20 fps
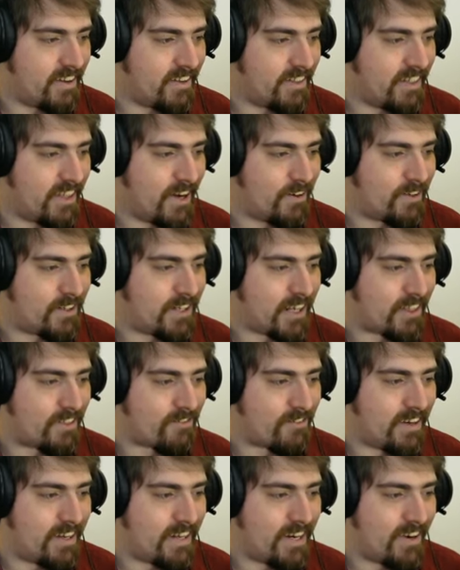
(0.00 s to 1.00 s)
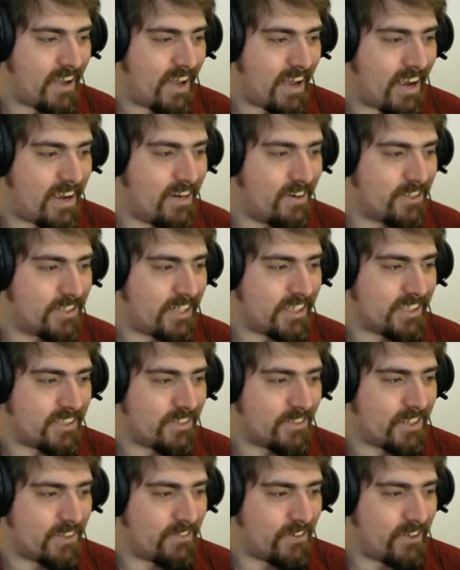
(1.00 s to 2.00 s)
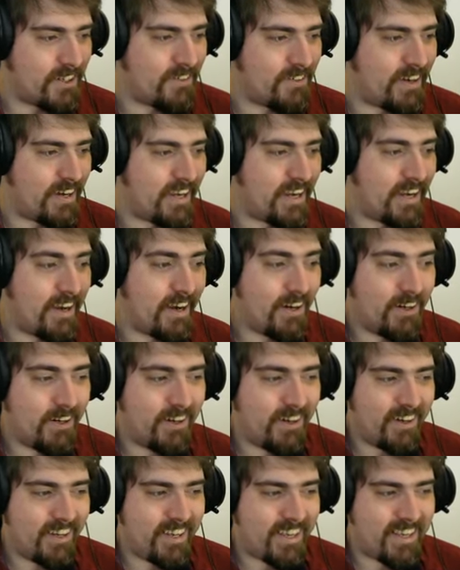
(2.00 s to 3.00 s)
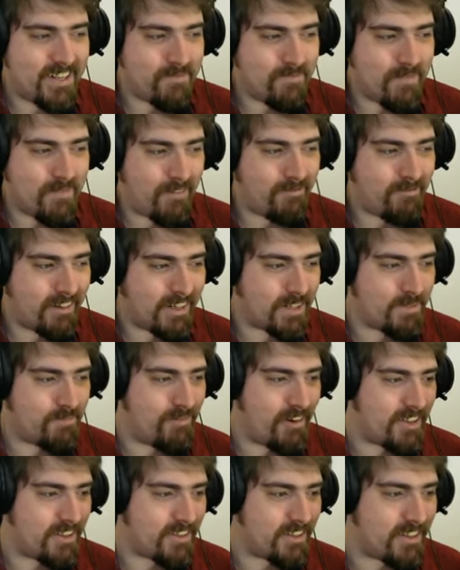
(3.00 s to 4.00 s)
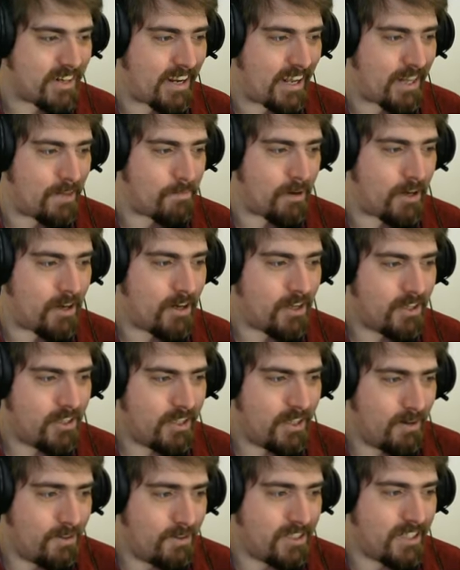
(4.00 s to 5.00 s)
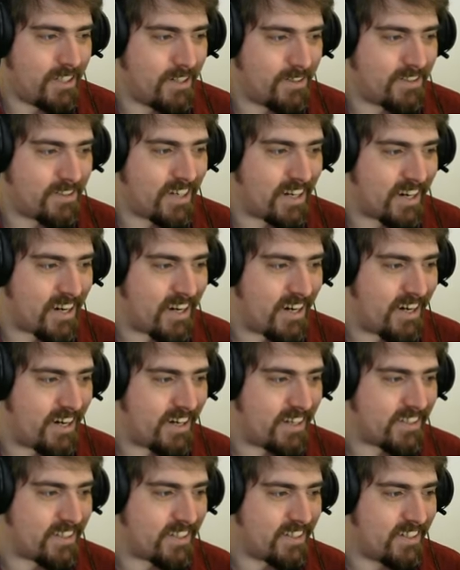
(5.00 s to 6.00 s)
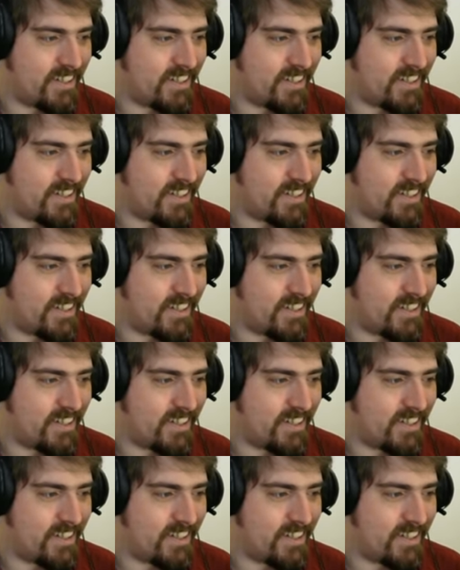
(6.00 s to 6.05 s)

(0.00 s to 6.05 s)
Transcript: No T three, no A A, no shields, no T four, no A A. He's Maverick's brother, says Caliber. Yojih, you suck hard.